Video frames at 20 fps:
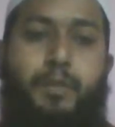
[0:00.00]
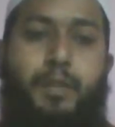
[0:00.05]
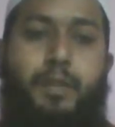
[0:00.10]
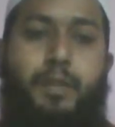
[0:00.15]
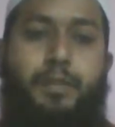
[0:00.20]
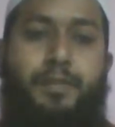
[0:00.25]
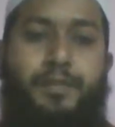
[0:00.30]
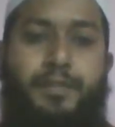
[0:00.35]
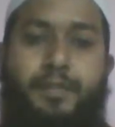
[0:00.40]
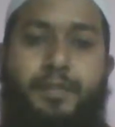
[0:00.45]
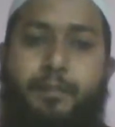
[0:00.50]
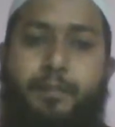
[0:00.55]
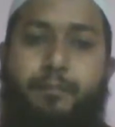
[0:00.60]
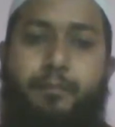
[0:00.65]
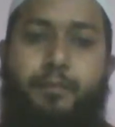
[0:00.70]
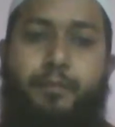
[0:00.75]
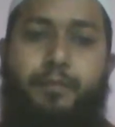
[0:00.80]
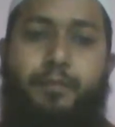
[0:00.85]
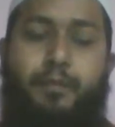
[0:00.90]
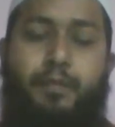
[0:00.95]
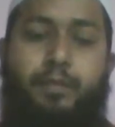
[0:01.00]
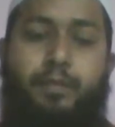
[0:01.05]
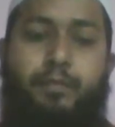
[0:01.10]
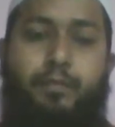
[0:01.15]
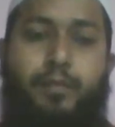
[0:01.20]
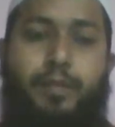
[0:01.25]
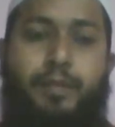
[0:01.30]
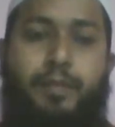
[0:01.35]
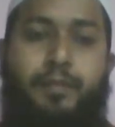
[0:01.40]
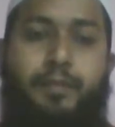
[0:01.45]
see the book,
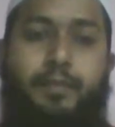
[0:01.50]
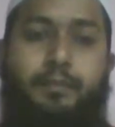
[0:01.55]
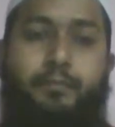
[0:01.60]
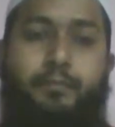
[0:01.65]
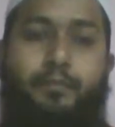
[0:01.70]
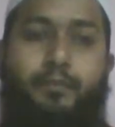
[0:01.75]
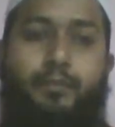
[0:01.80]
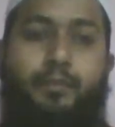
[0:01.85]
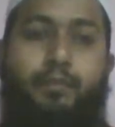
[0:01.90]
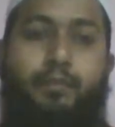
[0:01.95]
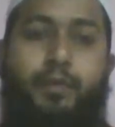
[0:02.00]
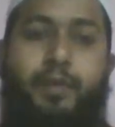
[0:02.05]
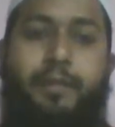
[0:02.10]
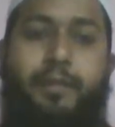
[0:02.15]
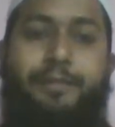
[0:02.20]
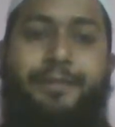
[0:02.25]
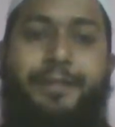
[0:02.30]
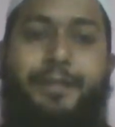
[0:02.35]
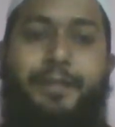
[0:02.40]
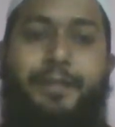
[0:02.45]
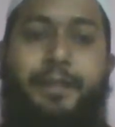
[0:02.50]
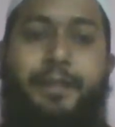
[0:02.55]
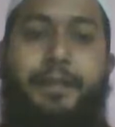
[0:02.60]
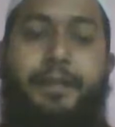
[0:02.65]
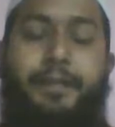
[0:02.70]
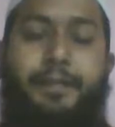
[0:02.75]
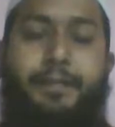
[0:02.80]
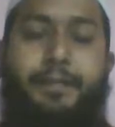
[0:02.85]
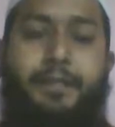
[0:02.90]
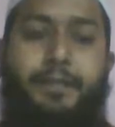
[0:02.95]
look at the book whenever
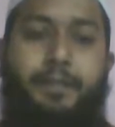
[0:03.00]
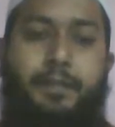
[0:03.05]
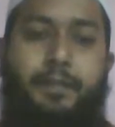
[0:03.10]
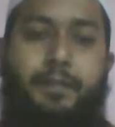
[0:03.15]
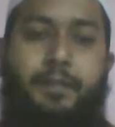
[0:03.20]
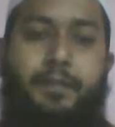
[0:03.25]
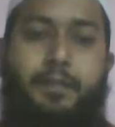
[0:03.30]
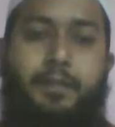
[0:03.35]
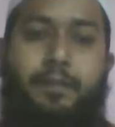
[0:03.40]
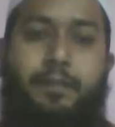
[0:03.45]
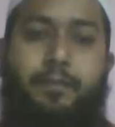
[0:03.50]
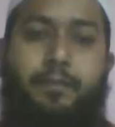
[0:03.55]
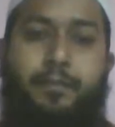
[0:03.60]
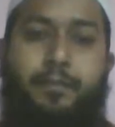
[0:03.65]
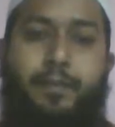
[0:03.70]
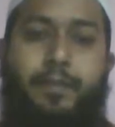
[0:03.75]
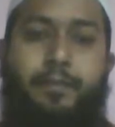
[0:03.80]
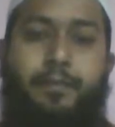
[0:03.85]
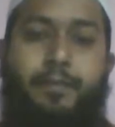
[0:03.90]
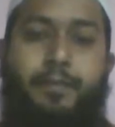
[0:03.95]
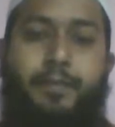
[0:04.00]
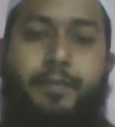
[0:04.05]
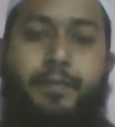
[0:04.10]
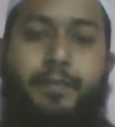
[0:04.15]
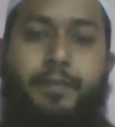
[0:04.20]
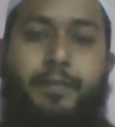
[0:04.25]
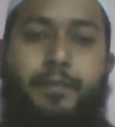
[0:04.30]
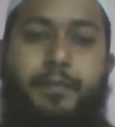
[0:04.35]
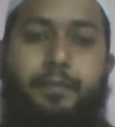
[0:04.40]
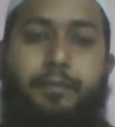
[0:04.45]
needed. Whenever
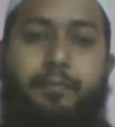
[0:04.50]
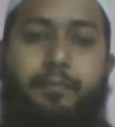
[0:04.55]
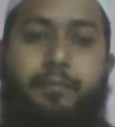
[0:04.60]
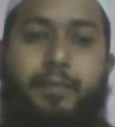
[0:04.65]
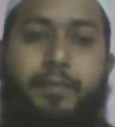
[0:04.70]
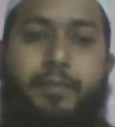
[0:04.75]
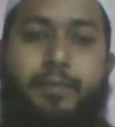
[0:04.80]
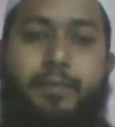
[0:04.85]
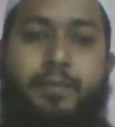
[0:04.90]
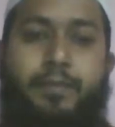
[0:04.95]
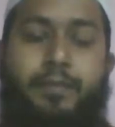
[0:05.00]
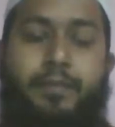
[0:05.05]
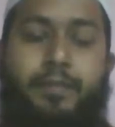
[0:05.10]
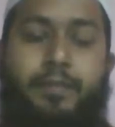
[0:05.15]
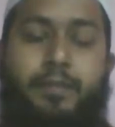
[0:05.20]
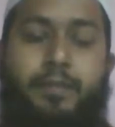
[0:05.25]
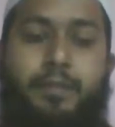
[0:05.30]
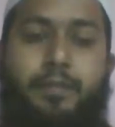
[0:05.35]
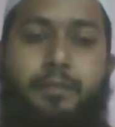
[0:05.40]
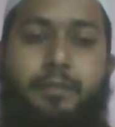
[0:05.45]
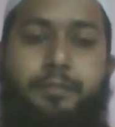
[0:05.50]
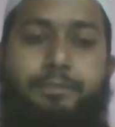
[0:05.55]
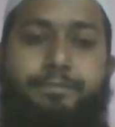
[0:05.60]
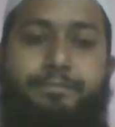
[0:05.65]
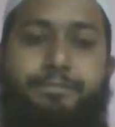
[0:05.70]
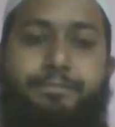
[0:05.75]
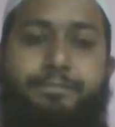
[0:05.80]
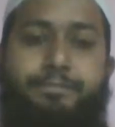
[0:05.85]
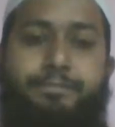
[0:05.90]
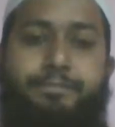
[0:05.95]
needed, you must look
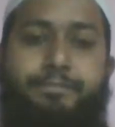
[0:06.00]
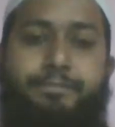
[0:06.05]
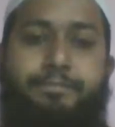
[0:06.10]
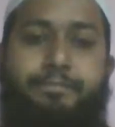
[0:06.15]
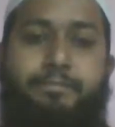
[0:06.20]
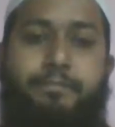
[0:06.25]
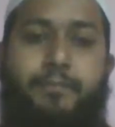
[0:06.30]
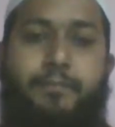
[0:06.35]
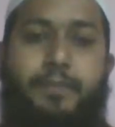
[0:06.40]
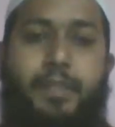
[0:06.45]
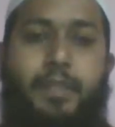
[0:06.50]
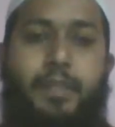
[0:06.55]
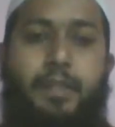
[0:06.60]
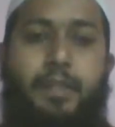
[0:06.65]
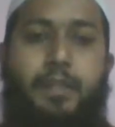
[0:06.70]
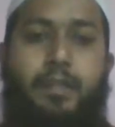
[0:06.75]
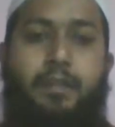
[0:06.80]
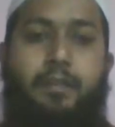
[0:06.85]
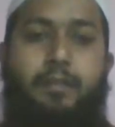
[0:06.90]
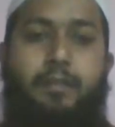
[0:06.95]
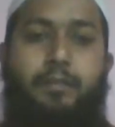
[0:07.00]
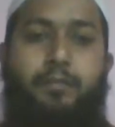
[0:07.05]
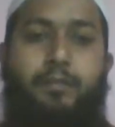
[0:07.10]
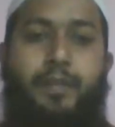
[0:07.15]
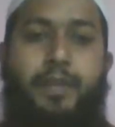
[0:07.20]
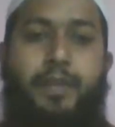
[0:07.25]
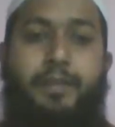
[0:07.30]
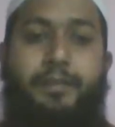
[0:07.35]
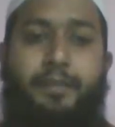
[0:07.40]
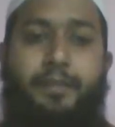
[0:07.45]

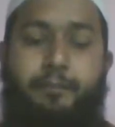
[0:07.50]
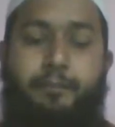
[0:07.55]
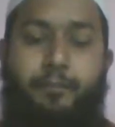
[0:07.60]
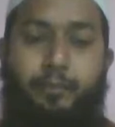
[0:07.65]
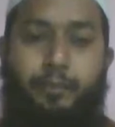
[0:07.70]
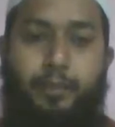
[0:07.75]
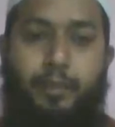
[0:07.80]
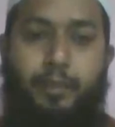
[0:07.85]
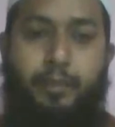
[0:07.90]
at the book.